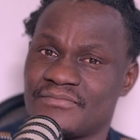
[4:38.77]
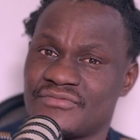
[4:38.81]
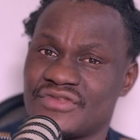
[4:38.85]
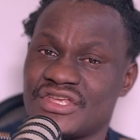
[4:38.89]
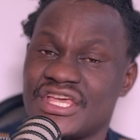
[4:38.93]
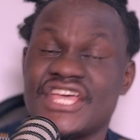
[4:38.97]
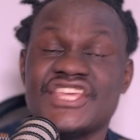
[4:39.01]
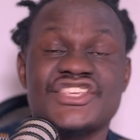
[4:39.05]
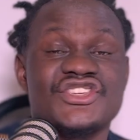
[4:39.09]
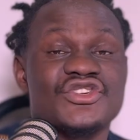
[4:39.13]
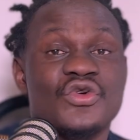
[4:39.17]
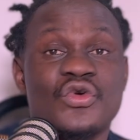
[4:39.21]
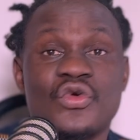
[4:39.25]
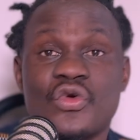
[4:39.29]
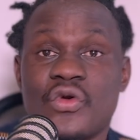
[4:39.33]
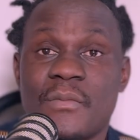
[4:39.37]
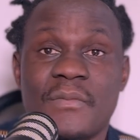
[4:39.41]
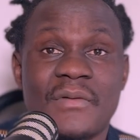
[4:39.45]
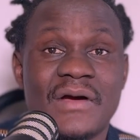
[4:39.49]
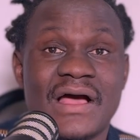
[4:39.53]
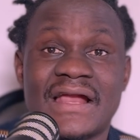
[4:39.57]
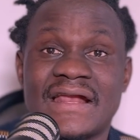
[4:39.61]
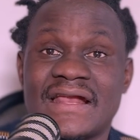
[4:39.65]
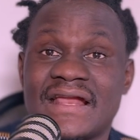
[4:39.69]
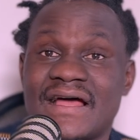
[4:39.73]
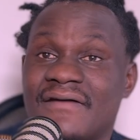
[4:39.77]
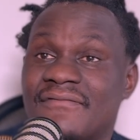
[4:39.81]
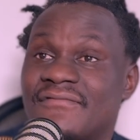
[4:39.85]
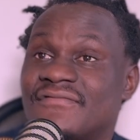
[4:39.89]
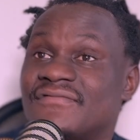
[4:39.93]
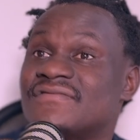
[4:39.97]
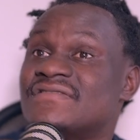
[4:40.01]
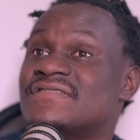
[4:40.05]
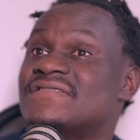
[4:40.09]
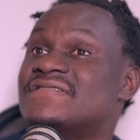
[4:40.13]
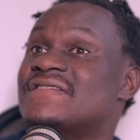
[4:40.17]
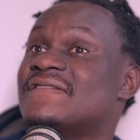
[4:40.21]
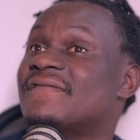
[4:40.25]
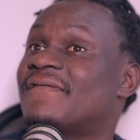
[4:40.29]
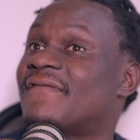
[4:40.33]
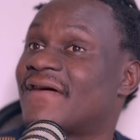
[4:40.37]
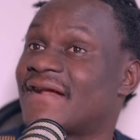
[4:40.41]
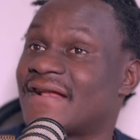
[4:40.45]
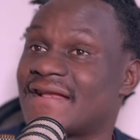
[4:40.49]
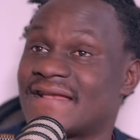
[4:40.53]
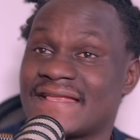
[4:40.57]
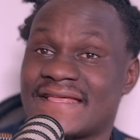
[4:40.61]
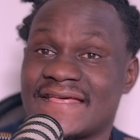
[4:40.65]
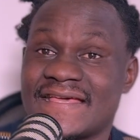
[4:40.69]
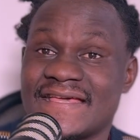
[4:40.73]
Each group can have
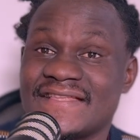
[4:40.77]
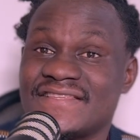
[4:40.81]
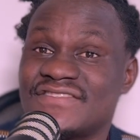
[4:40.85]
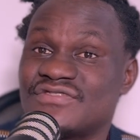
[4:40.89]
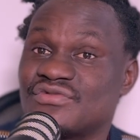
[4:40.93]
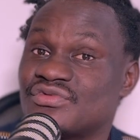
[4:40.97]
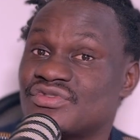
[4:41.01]
different kids